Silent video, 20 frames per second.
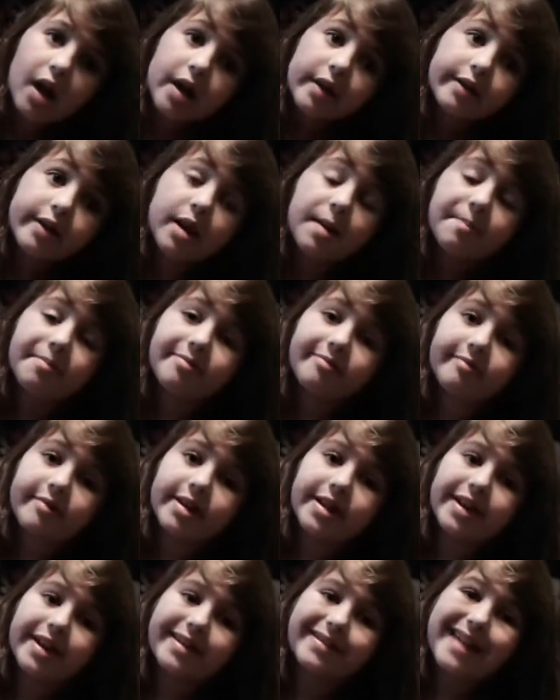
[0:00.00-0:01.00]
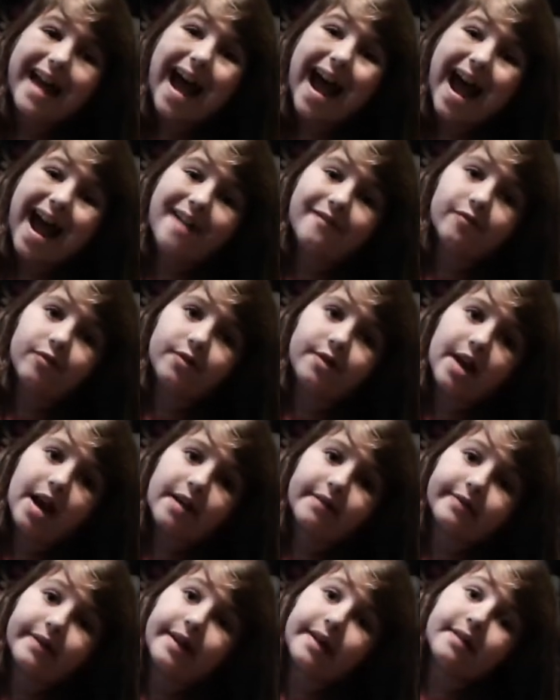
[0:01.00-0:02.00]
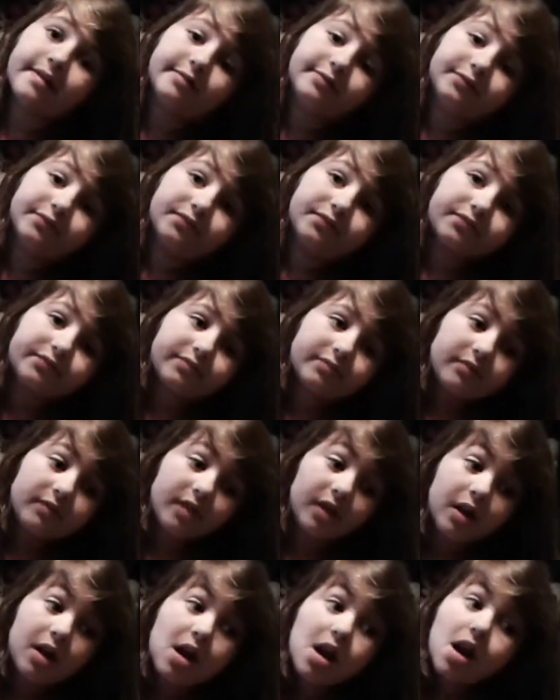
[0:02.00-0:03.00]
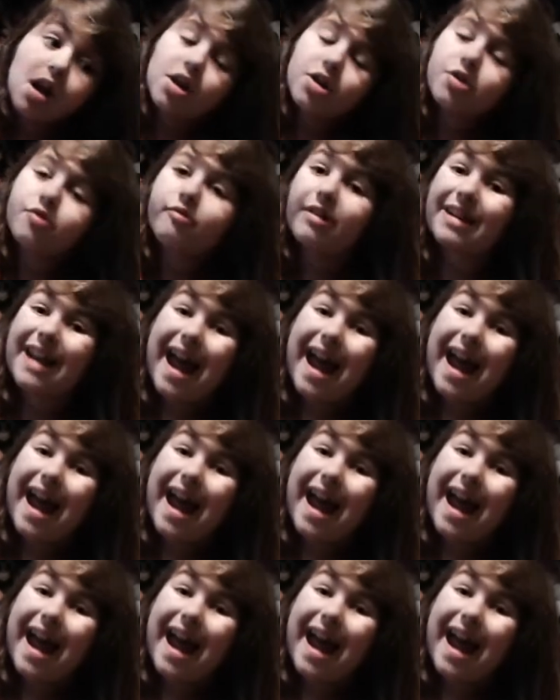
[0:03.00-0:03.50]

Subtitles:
Tip 3 is advertising. You can